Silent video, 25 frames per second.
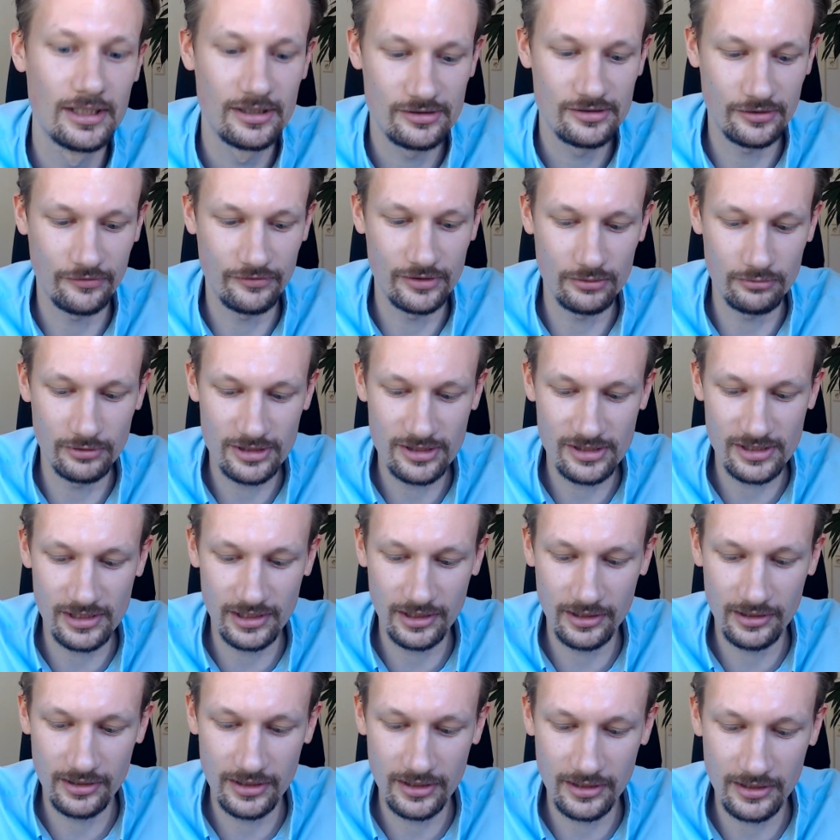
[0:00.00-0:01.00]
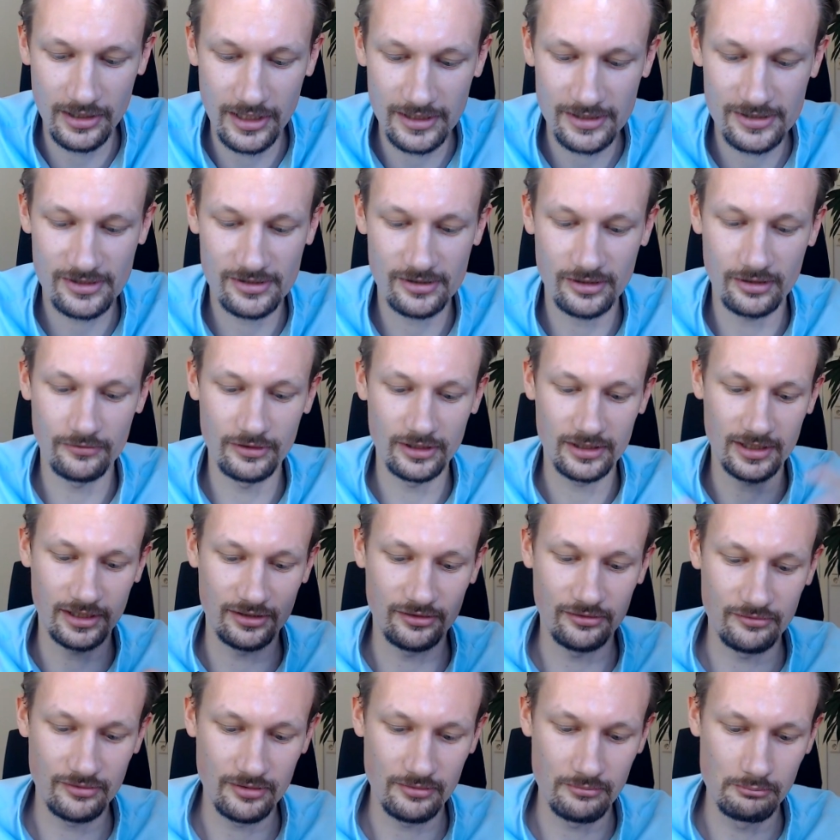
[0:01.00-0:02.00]
So I think we'll see less of the
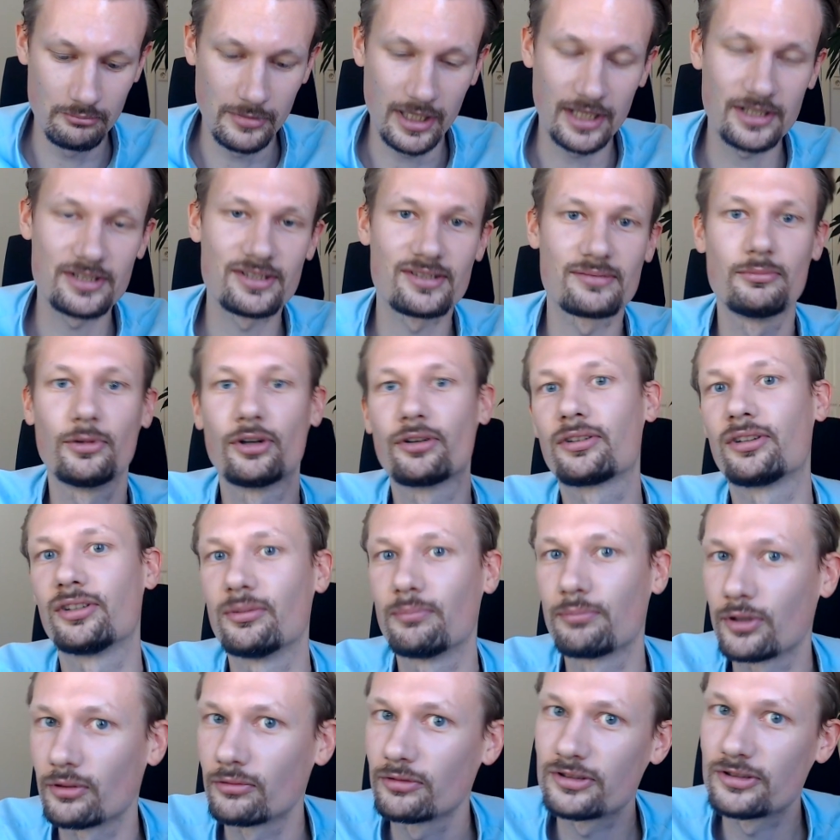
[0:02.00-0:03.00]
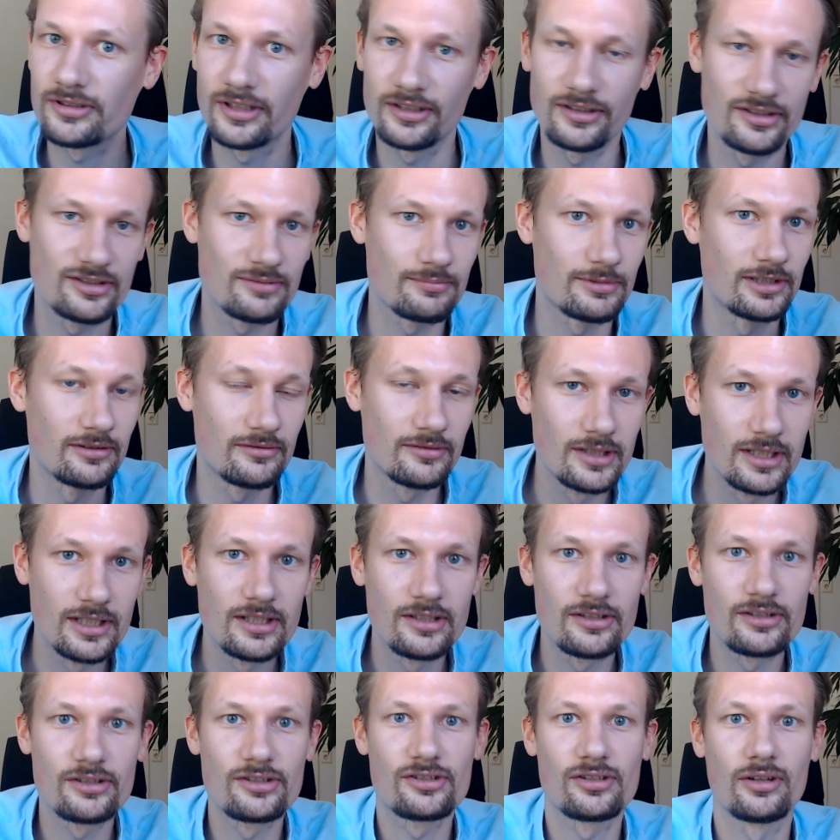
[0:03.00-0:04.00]
kind of mass market approach that has been
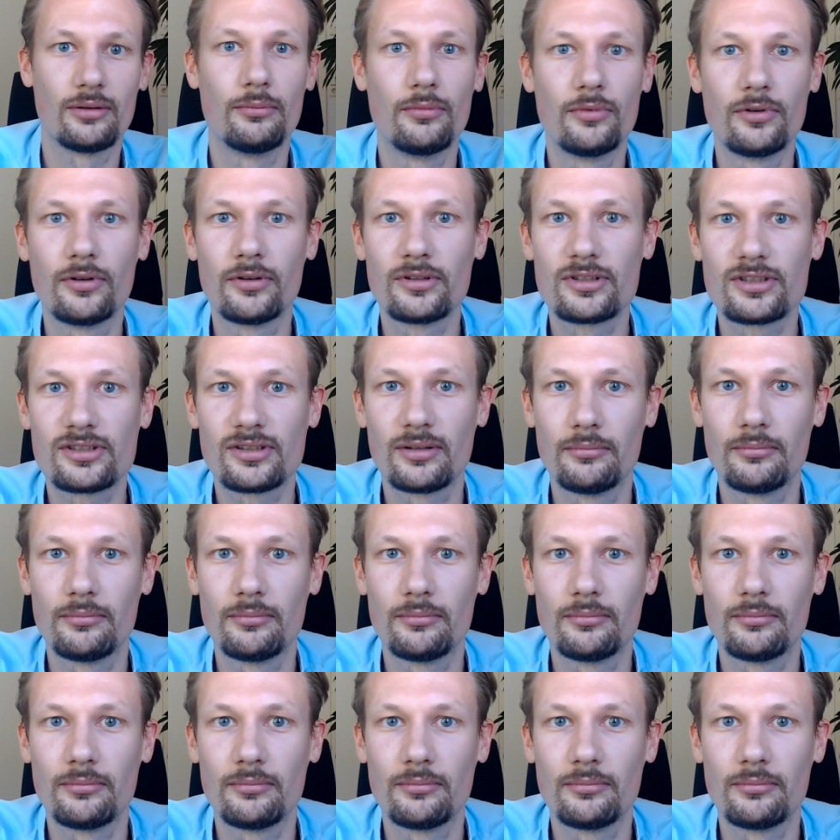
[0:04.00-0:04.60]
some